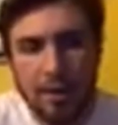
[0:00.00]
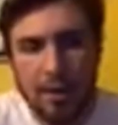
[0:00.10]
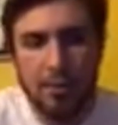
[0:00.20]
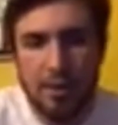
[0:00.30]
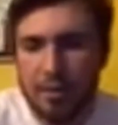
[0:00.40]

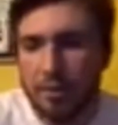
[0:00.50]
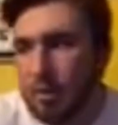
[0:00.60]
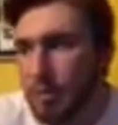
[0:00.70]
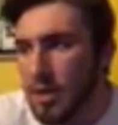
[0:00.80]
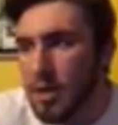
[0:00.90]
Praying's not really
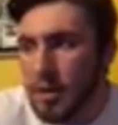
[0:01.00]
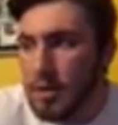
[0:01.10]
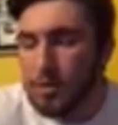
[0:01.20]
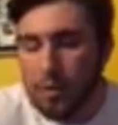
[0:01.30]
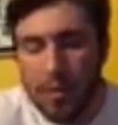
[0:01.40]
my thing,
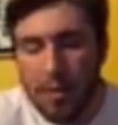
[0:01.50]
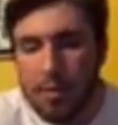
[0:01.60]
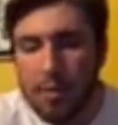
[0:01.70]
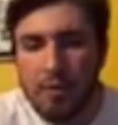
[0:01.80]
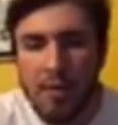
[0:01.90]
twiddle my
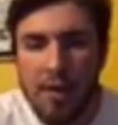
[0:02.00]
thumbs.